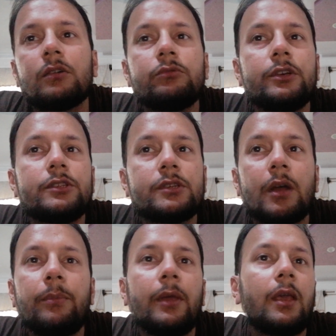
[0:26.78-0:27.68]
which
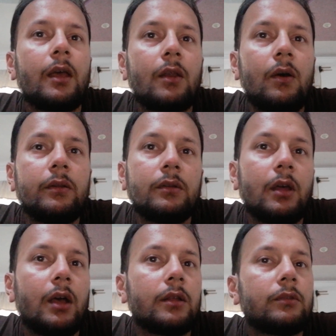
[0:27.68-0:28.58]
began
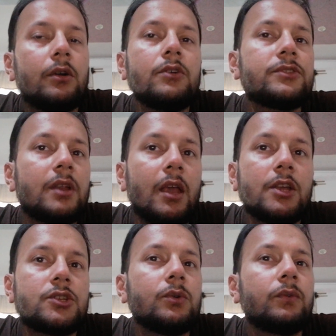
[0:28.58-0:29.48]
on
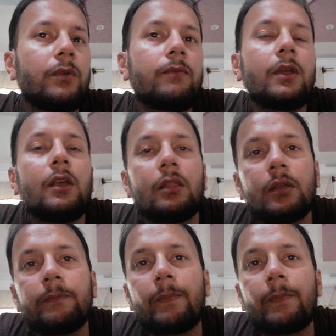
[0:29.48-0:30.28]
Thursday, June 15th.